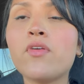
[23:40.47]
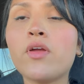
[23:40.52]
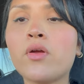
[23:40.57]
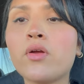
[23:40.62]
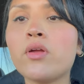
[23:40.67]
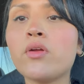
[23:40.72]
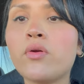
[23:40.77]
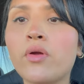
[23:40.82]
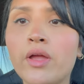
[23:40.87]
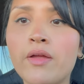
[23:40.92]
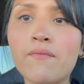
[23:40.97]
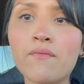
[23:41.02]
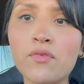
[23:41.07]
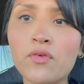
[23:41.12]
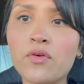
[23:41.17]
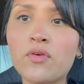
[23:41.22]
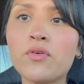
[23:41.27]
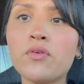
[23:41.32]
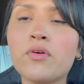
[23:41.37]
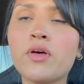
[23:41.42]
very
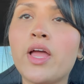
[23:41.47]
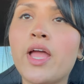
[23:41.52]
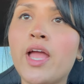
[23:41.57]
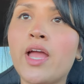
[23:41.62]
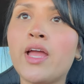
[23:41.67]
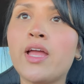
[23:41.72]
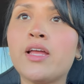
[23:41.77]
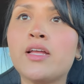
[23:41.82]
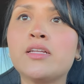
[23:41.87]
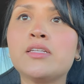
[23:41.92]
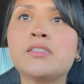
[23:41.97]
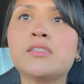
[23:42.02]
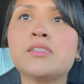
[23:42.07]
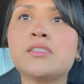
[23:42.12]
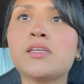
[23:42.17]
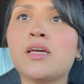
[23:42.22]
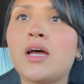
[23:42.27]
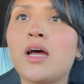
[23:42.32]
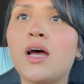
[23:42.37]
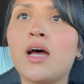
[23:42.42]
grateful
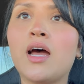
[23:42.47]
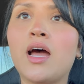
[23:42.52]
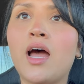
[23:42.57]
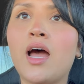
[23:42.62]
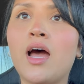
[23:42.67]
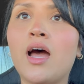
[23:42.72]
and